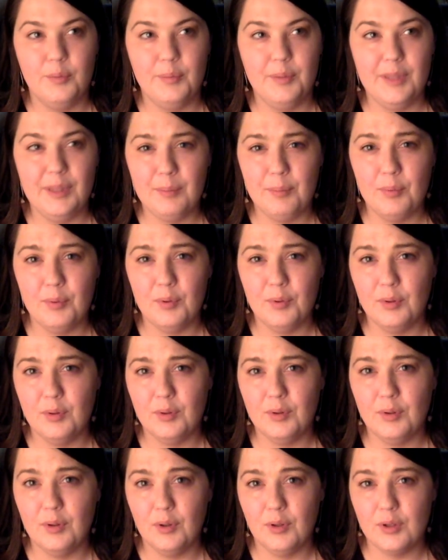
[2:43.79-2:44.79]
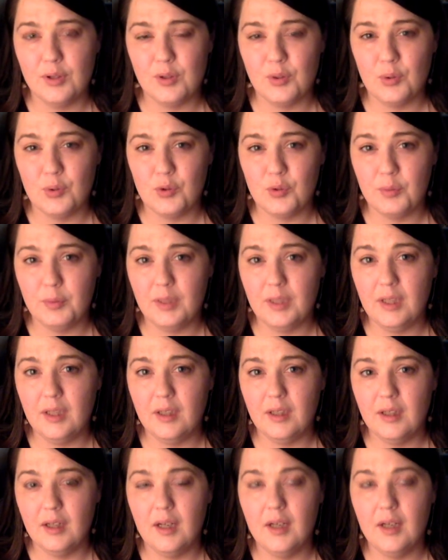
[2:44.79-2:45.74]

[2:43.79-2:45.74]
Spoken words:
people on social media.